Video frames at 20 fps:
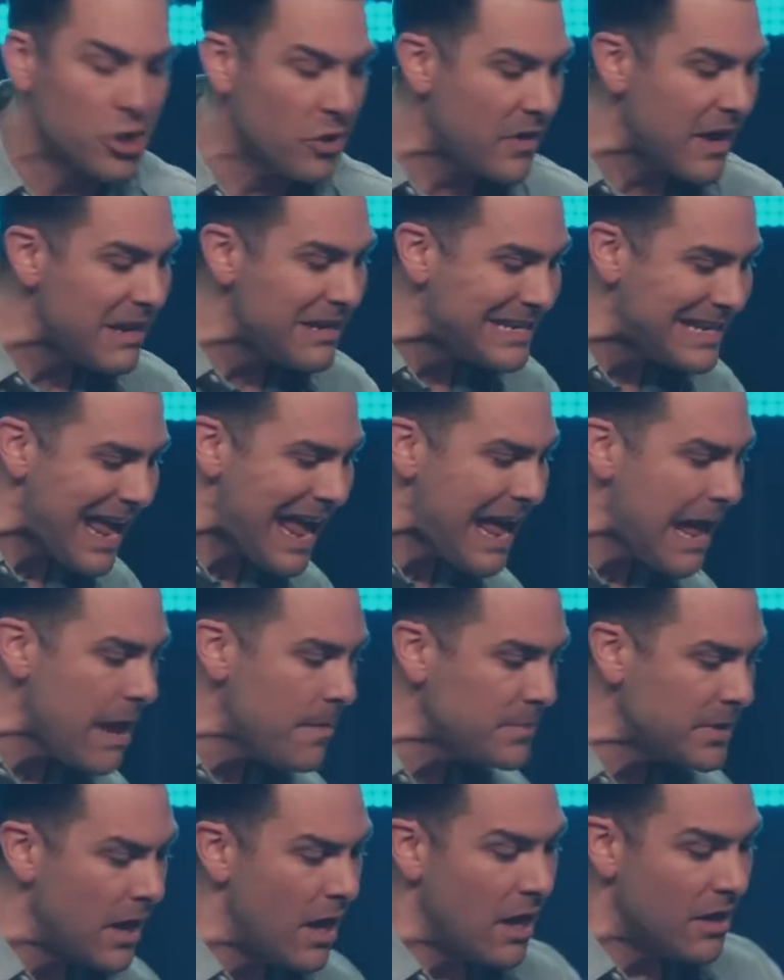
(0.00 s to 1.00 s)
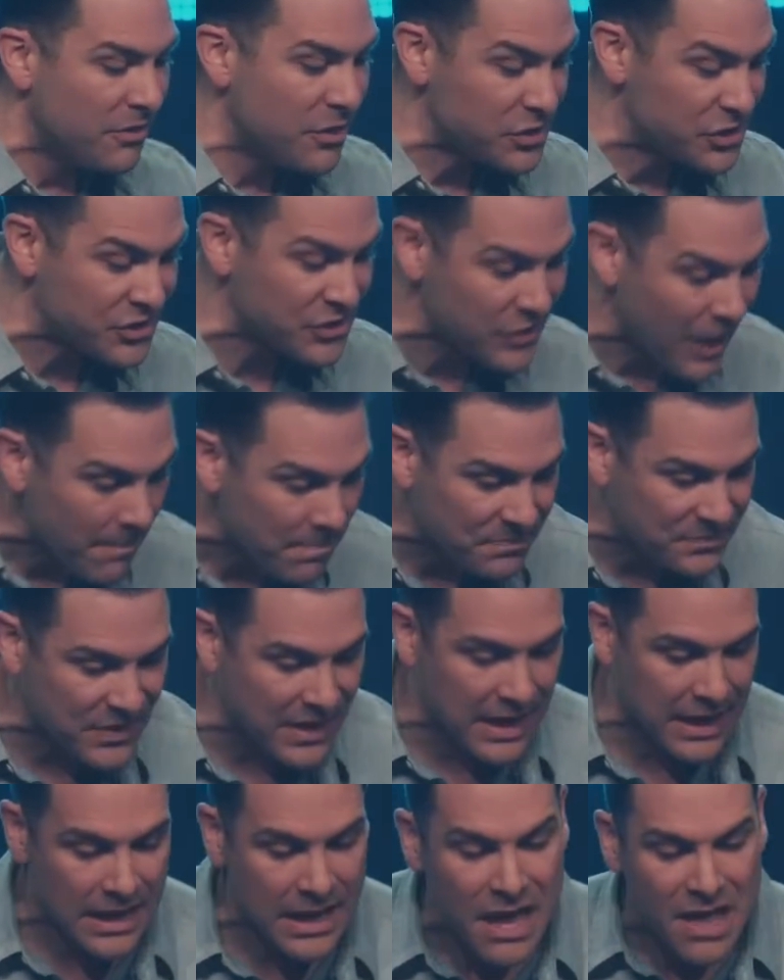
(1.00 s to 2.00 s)
So they named the
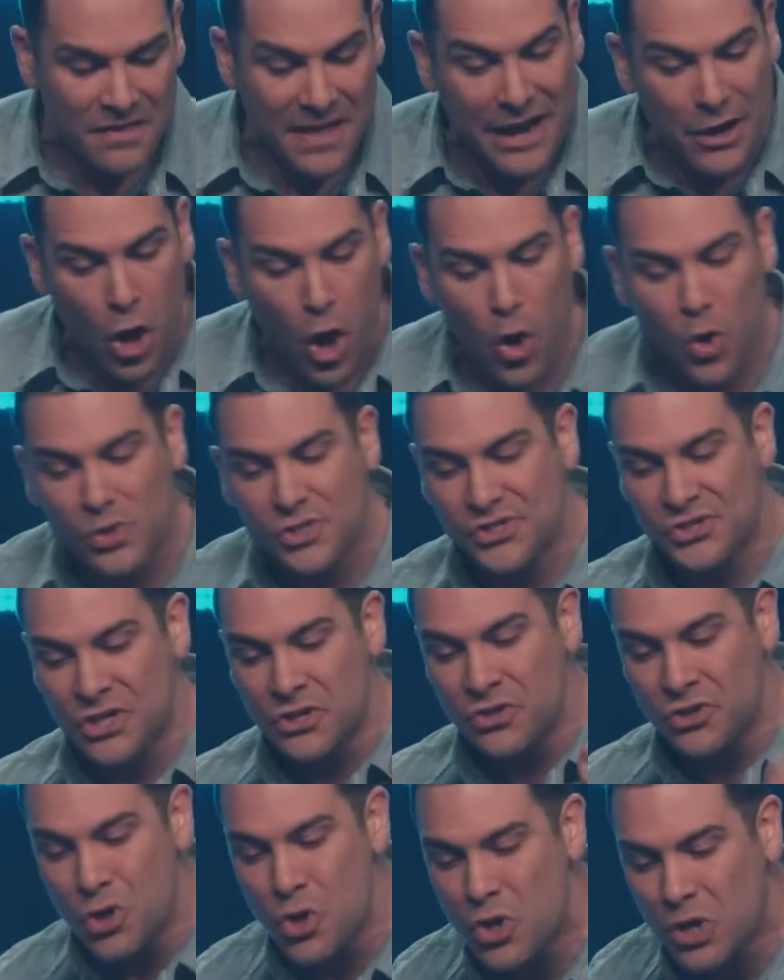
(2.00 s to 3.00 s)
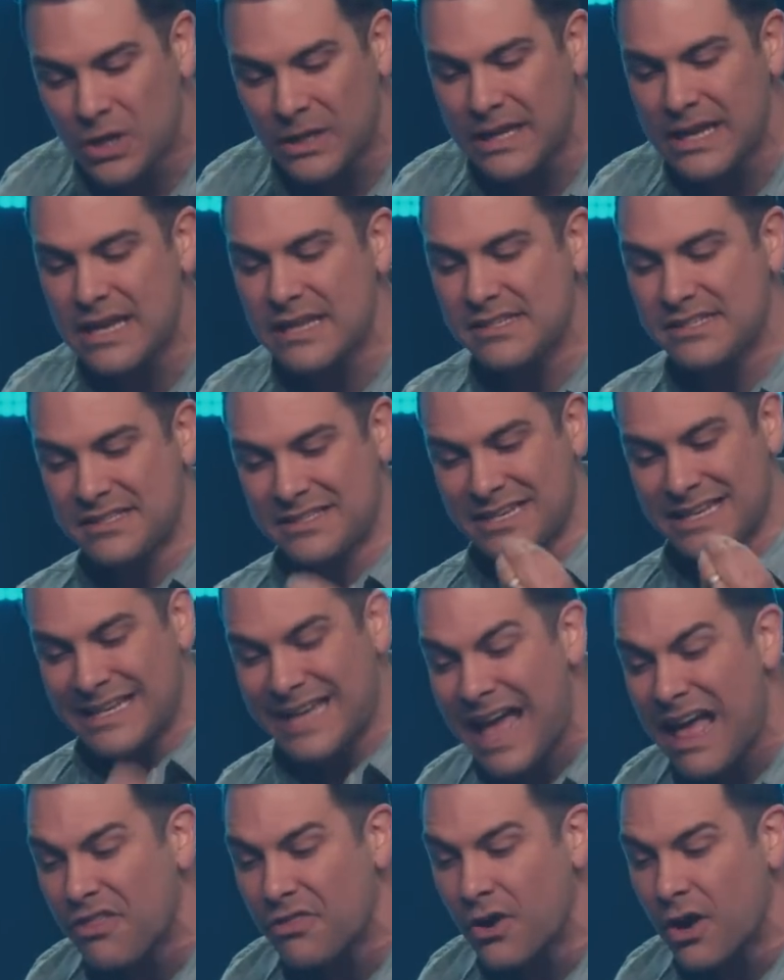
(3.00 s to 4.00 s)
something that holds the nucleus
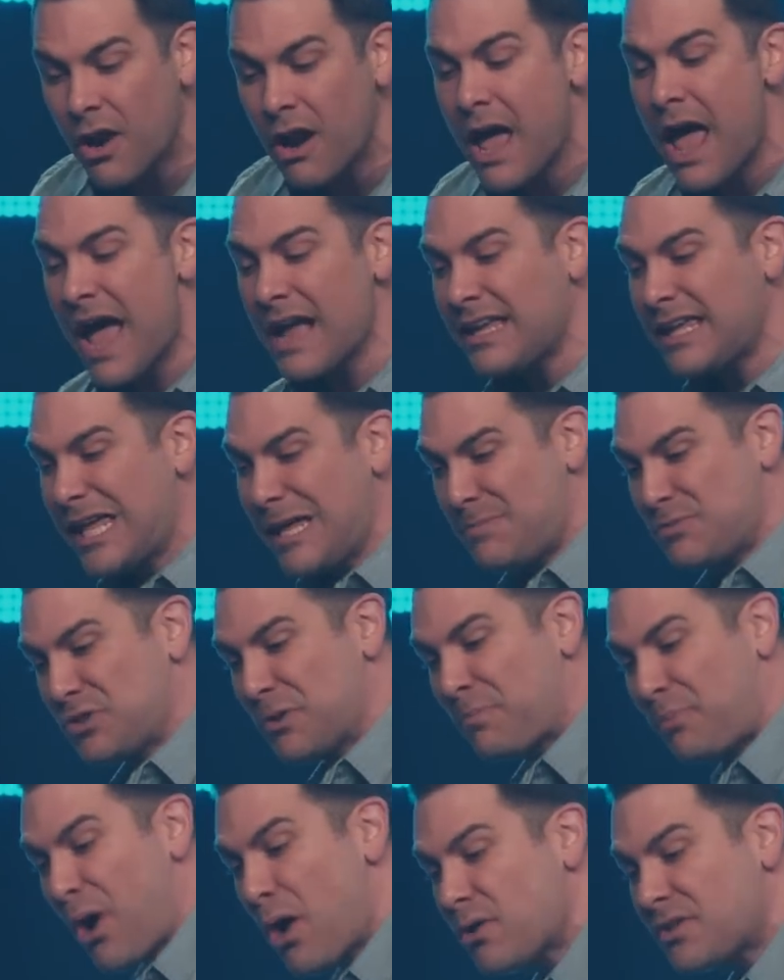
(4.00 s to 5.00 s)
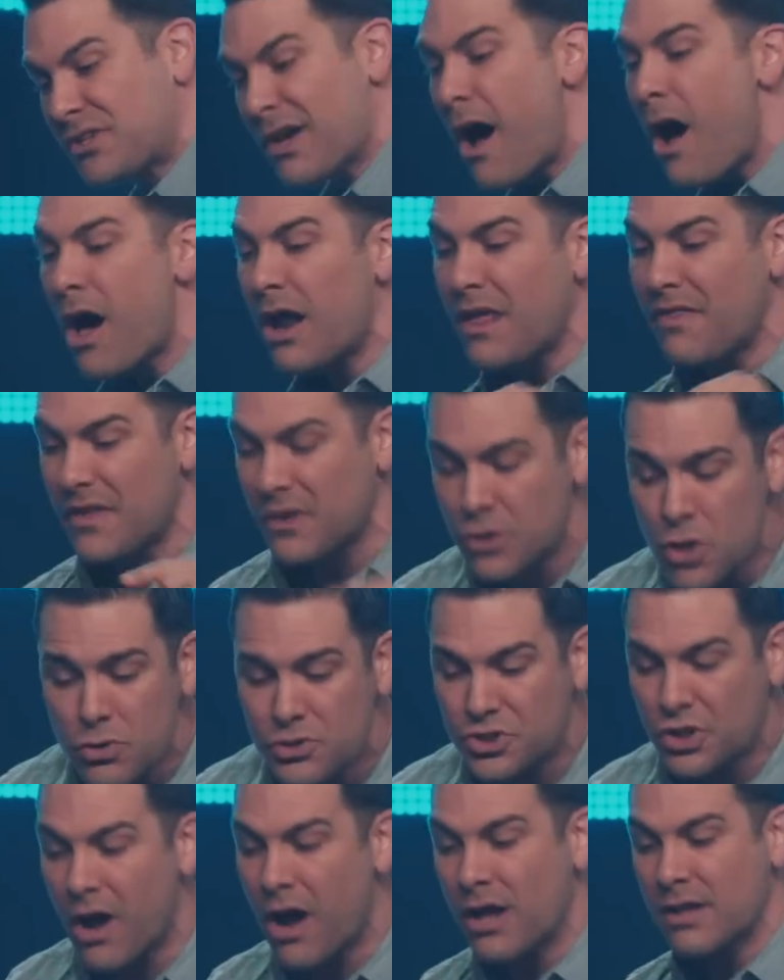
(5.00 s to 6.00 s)
together and keeps the proton and the
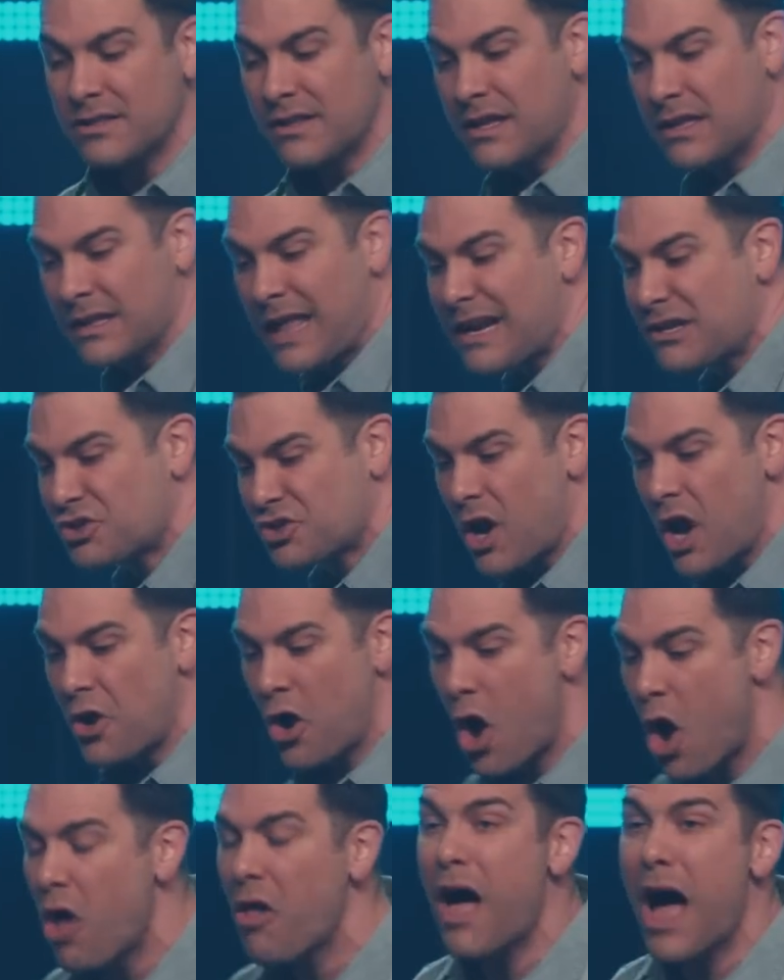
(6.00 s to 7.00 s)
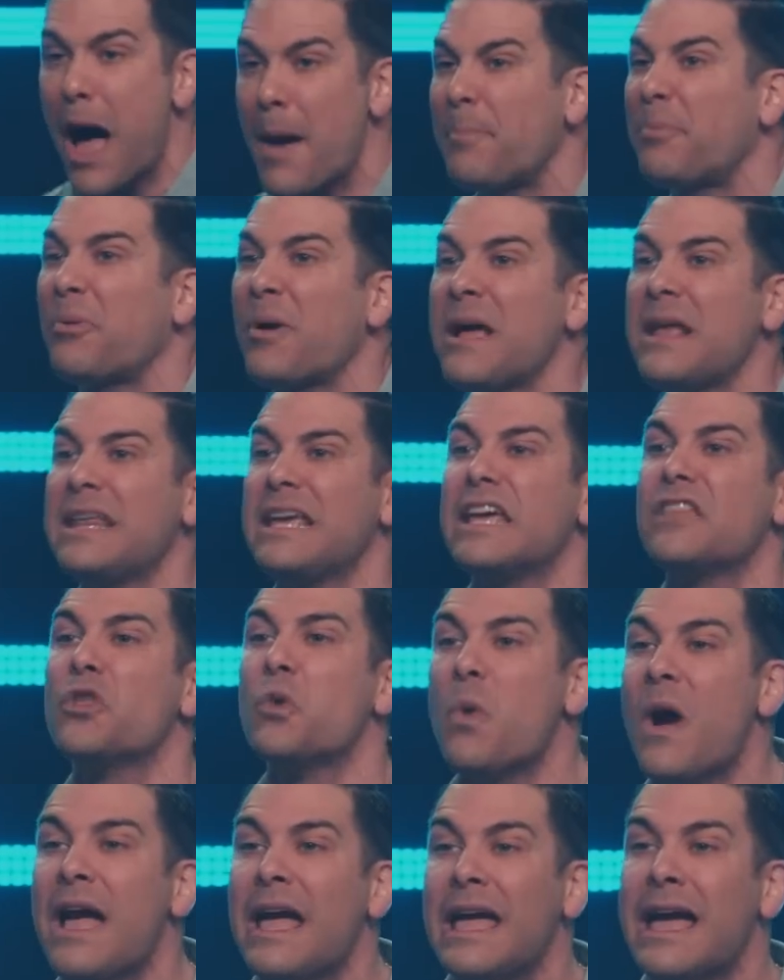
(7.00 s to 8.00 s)
neutron and the electron all operating in
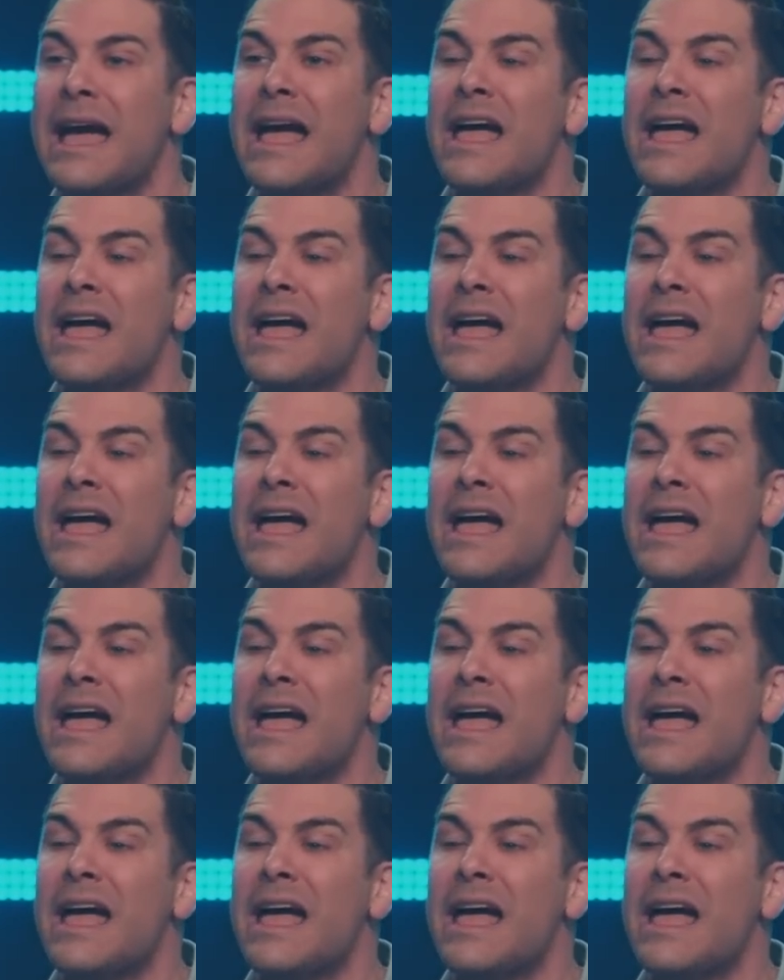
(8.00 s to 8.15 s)
the way